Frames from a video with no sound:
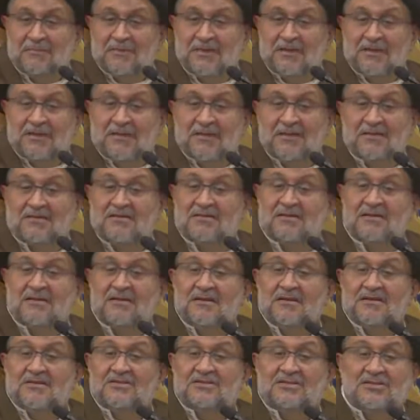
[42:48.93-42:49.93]
His
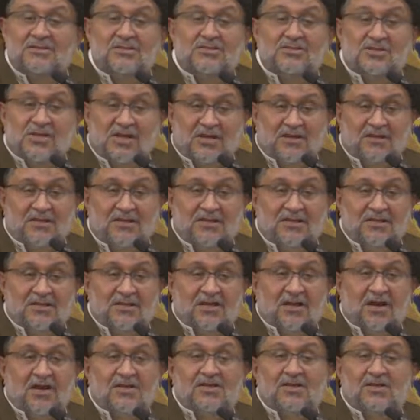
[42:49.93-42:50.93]
teacher,
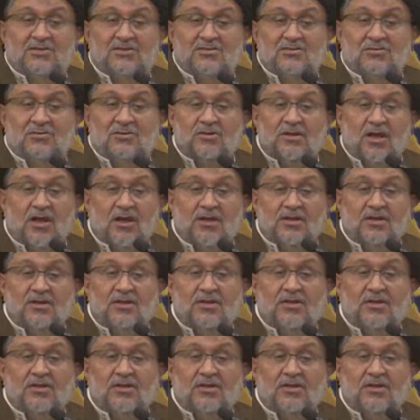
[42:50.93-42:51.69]
Ayatullah